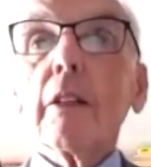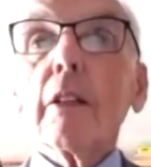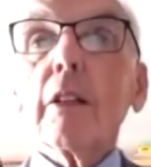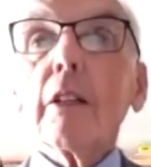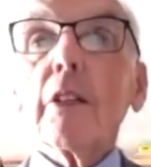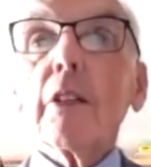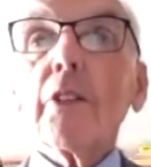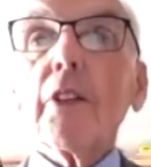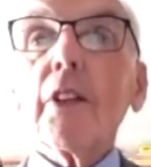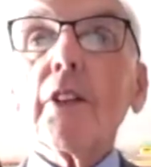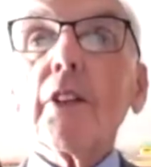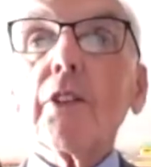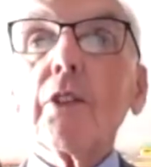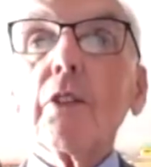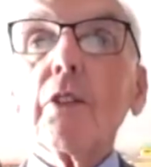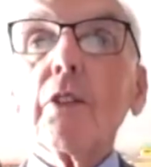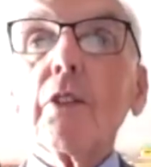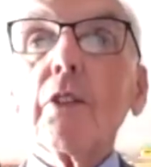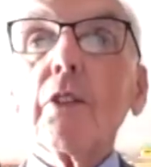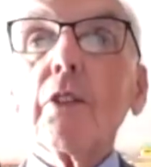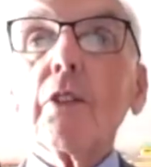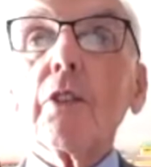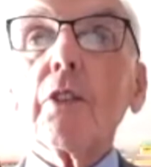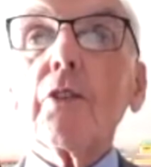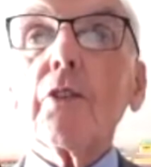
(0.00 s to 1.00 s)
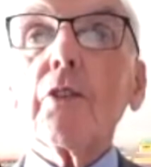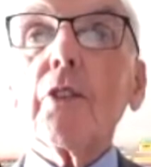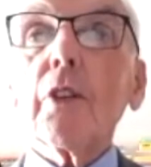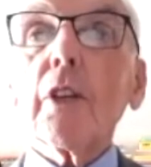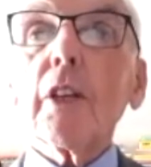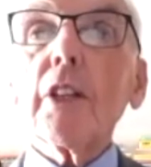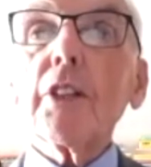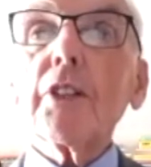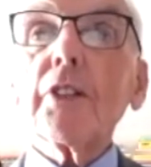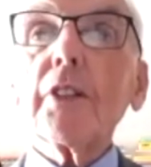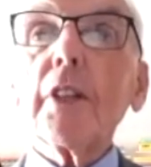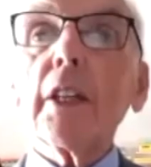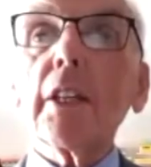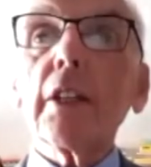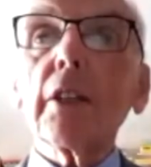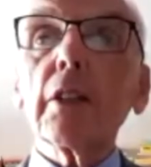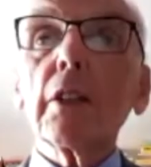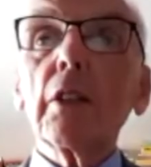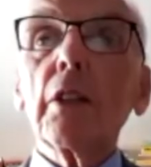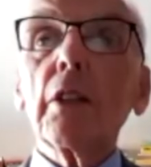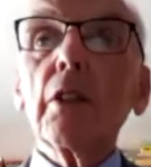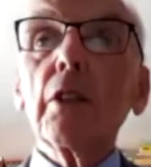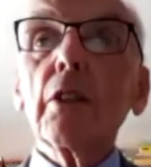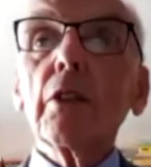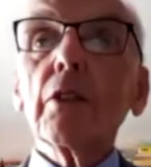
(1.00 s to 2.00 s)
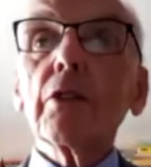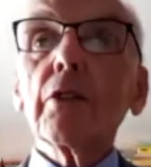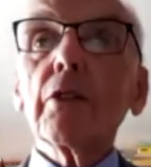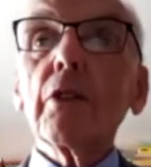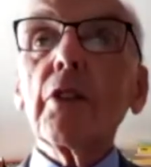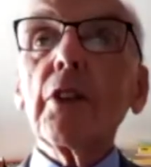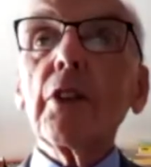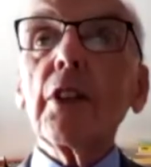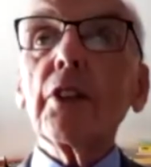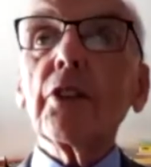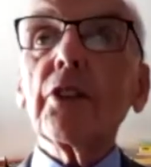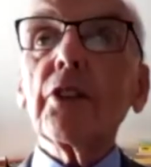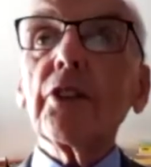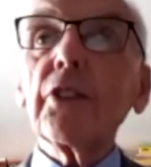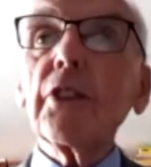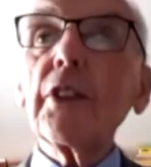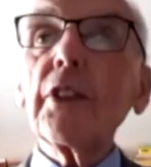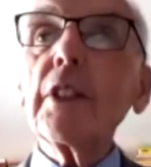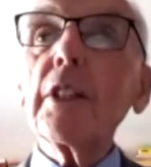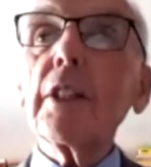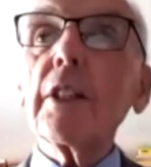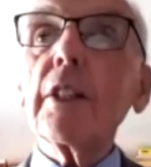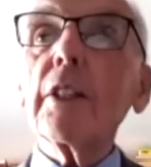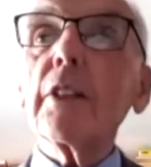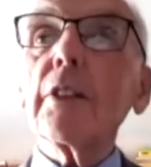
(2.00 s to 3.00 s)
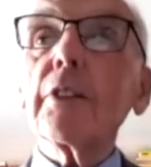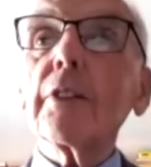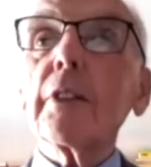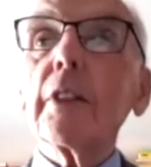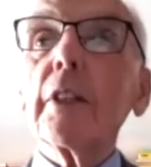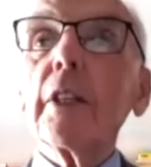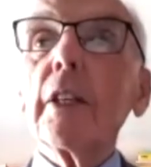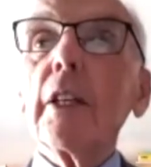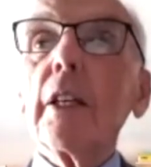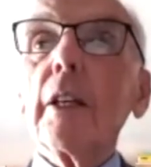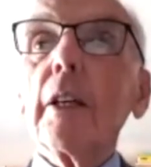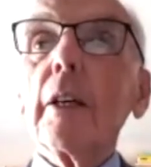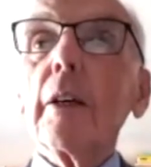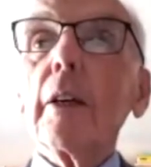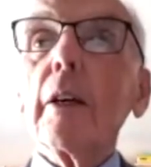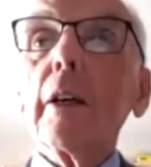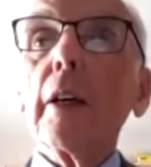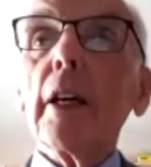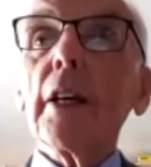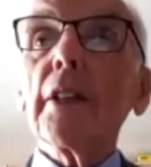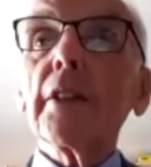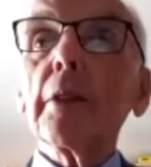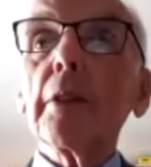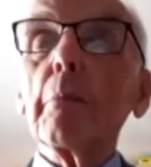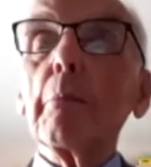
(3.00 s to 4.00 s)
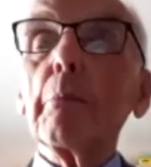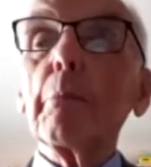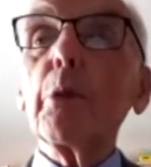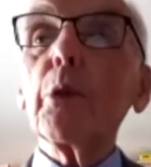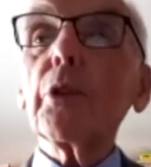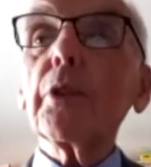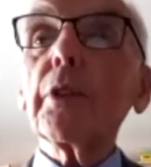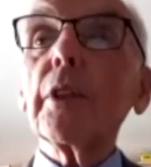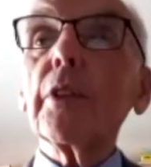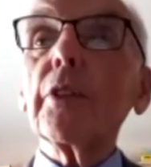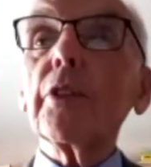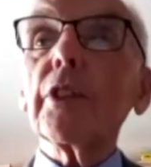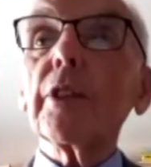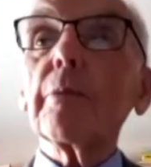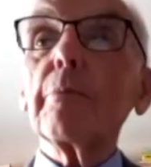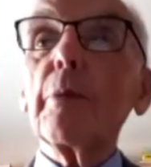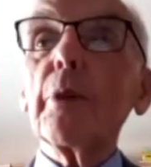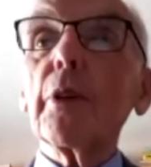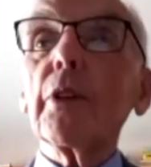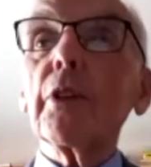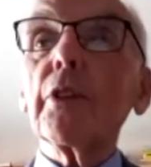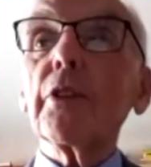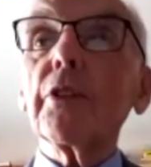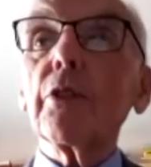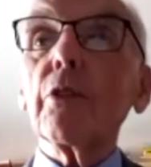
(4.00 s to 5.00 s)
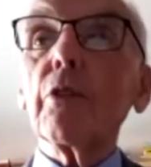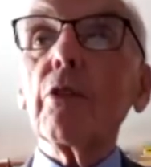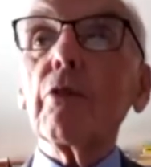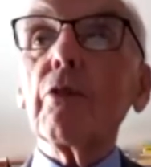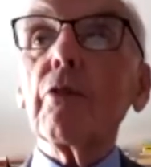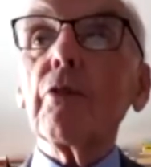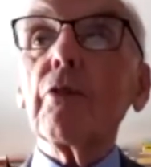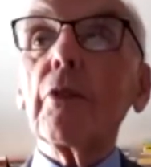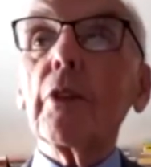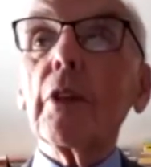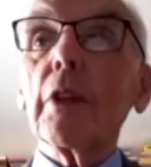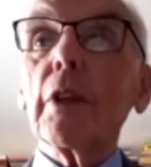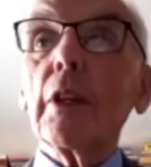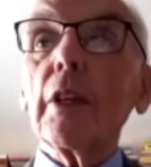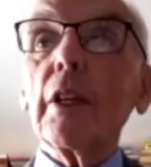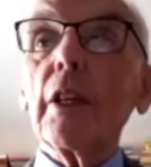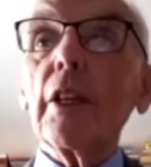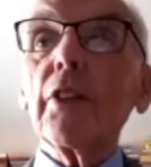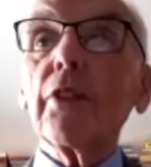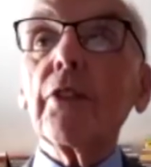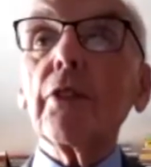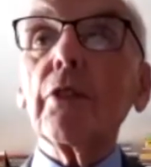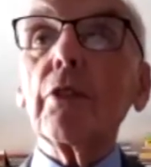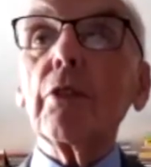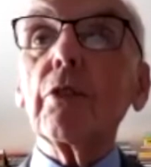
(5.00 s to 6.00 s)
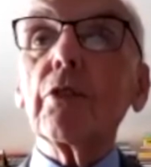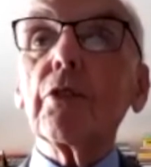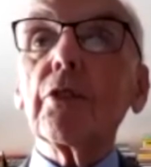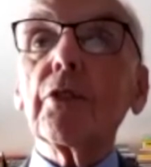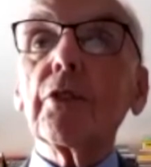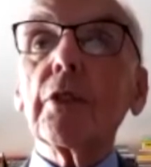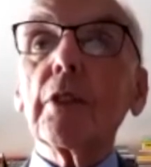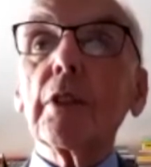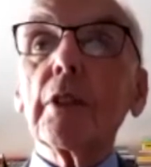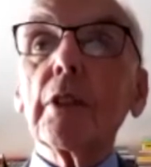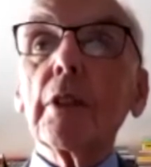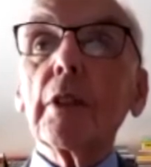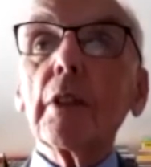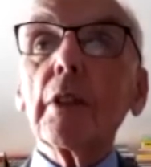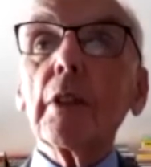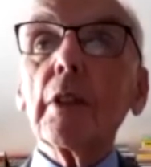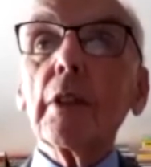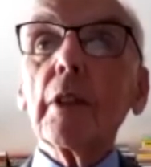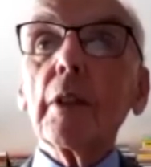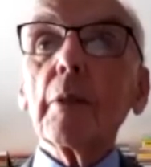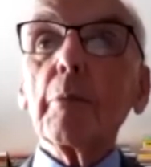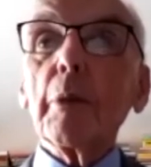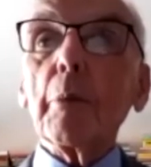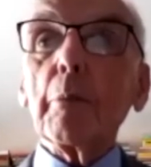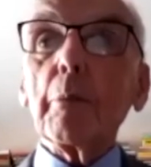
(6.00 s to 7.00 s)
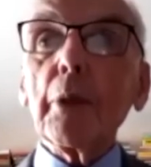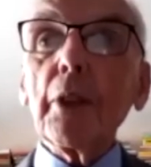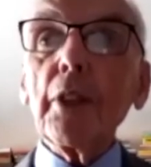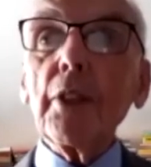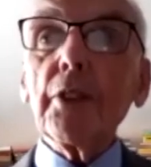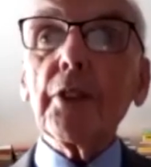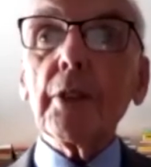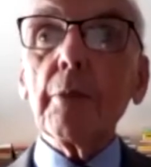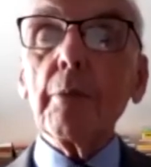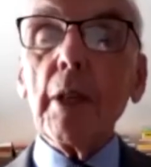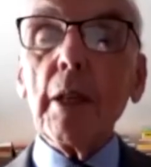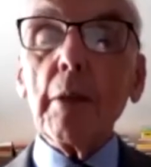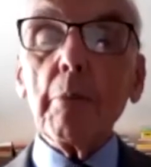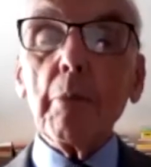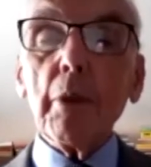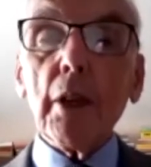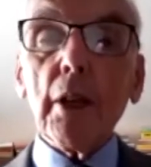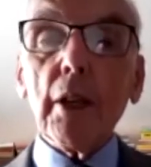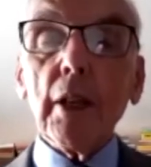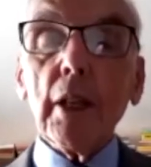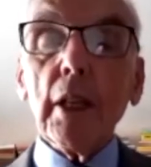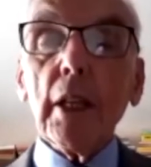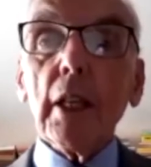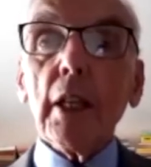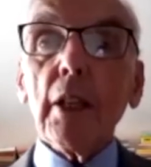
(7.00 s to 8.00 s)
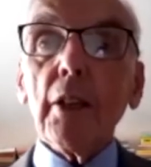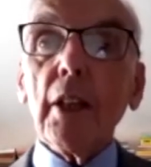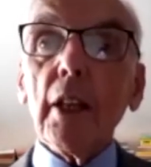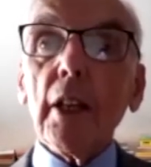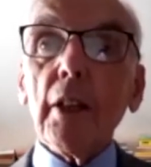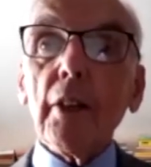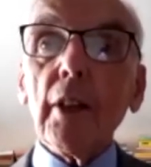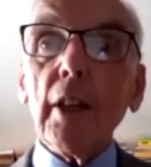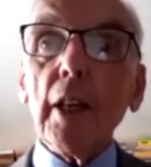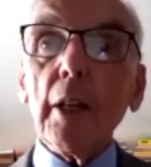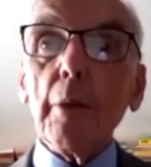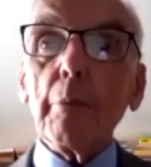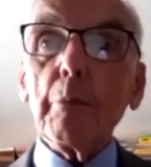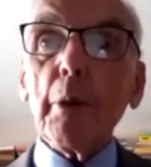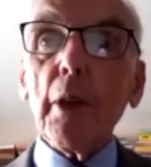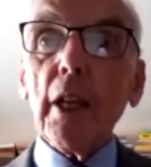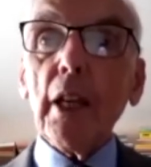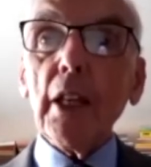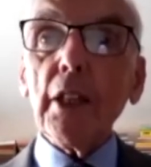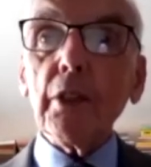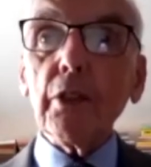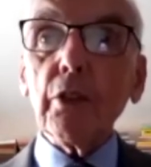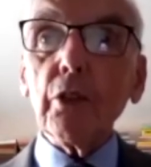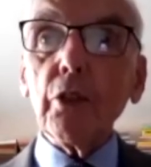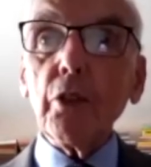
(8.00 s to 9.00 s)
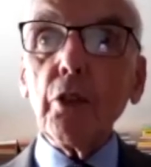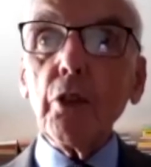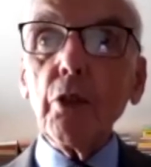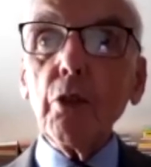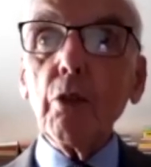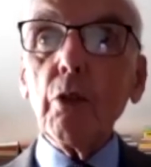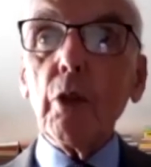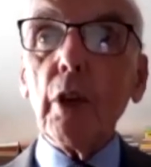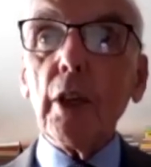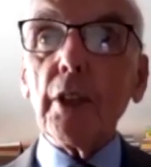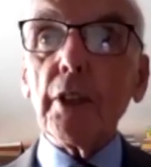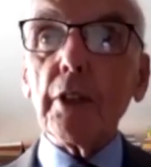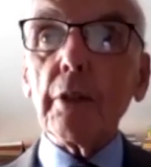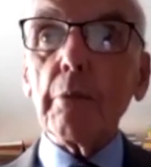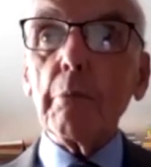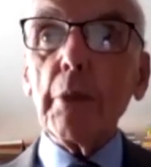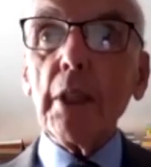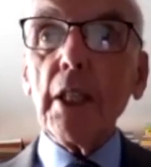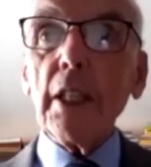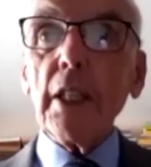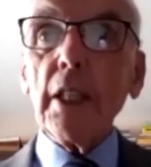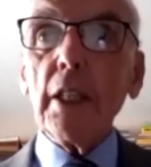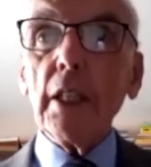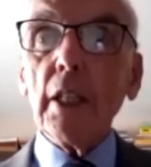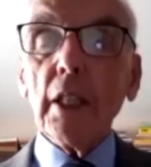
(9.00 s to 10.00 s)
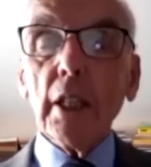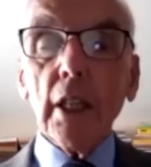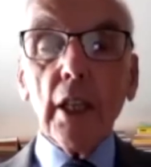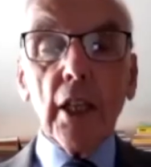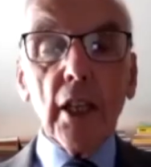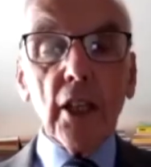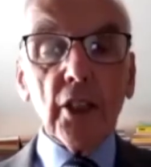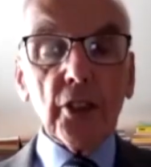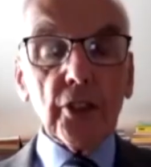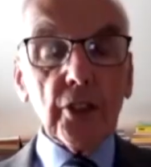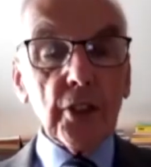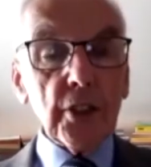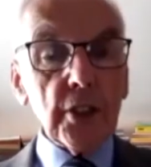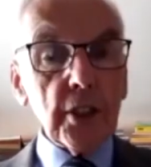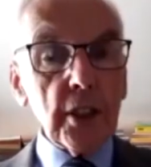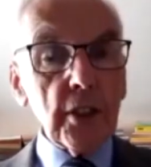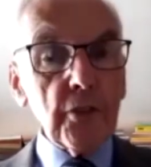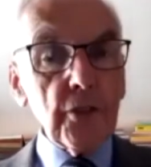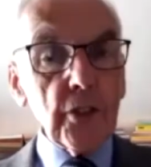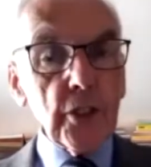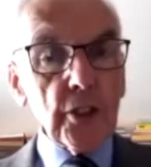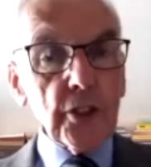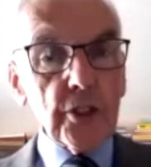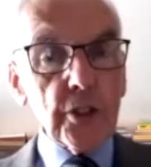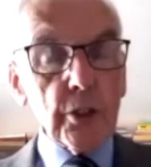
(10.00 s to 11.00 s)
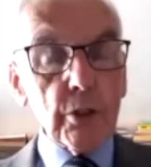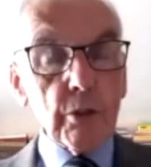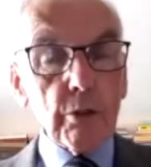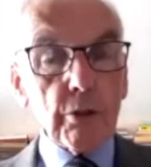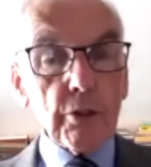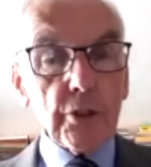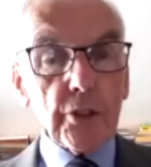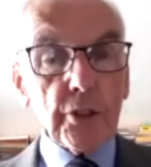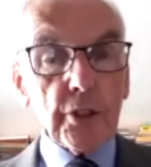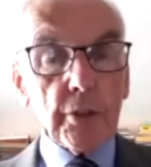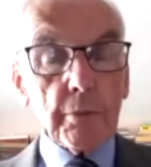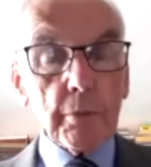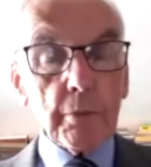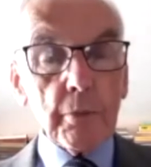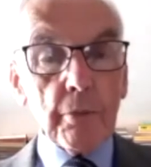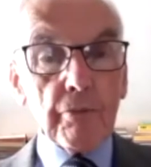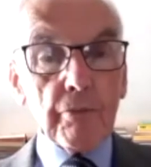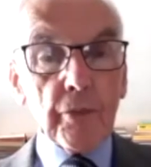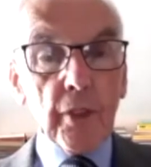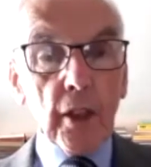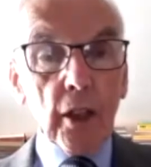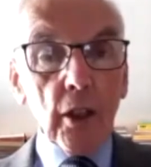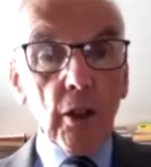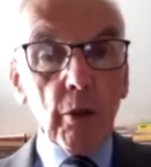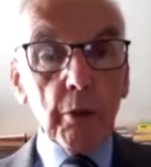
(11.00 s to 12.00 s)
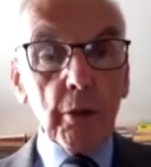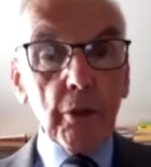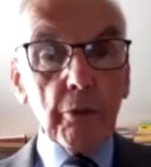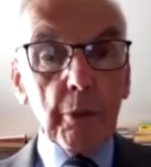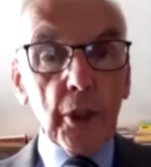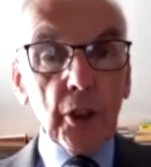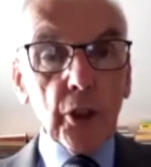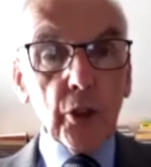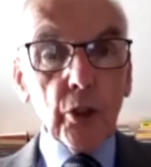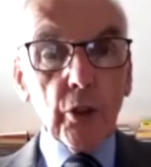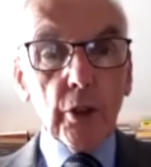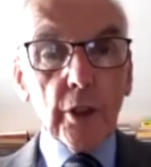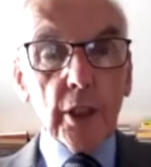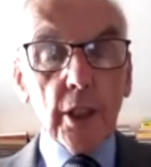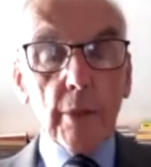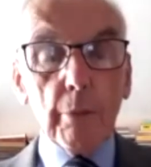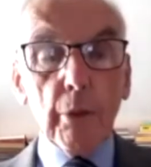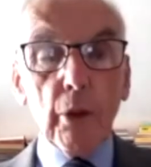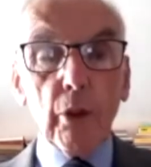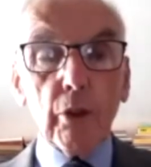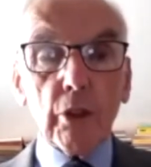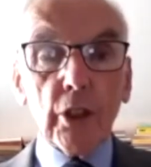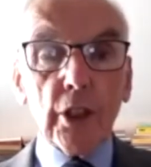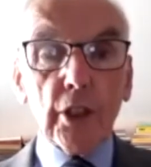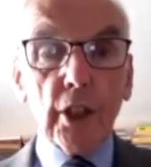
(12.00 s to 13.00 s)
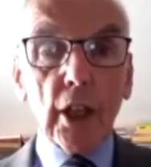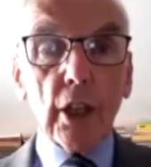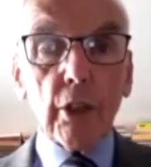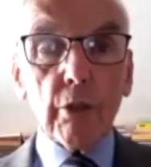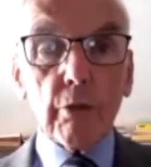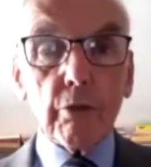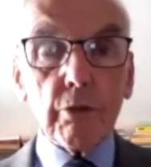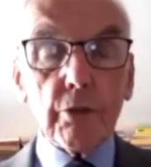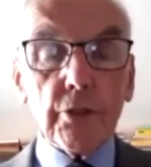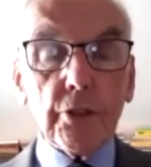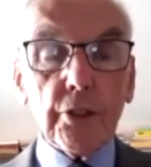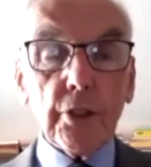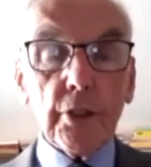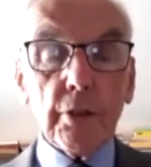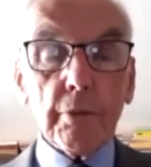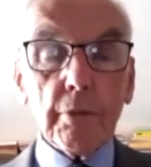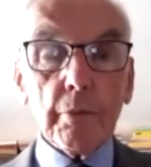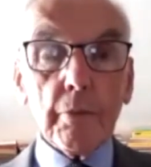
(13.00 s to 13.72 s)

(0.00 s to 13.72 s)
Thank you for listening to these serious and important spiritual issues. But please remember that they apply to you and me as individuals. We've been talking about crowds,